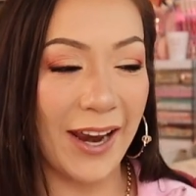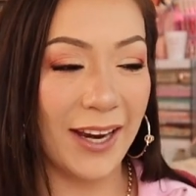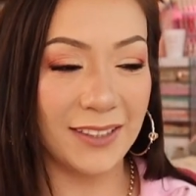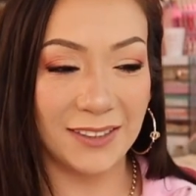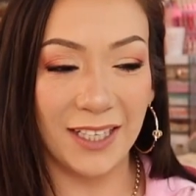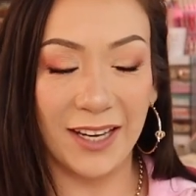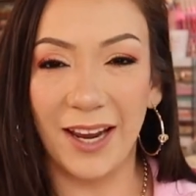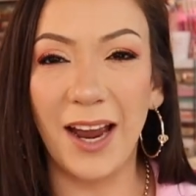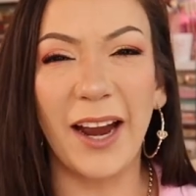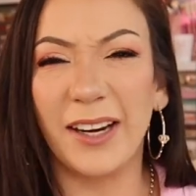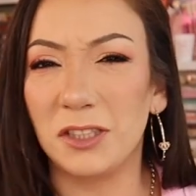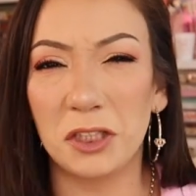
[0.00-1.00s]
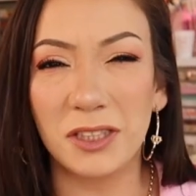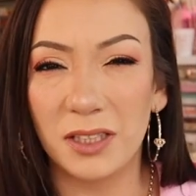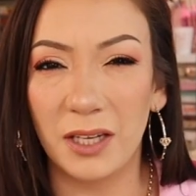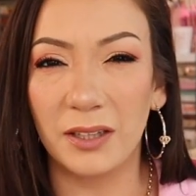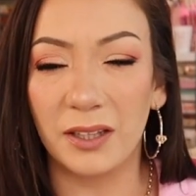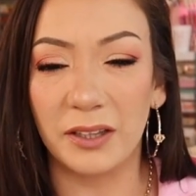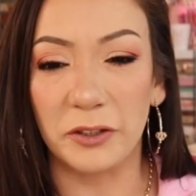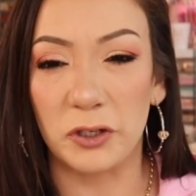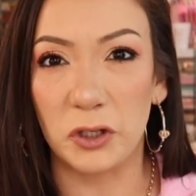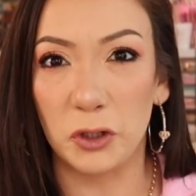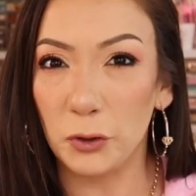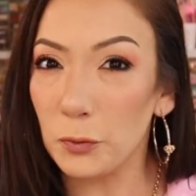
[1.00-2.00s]
And yeah, I just think that they're
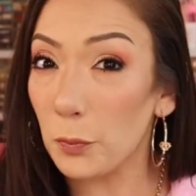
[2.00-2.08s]
new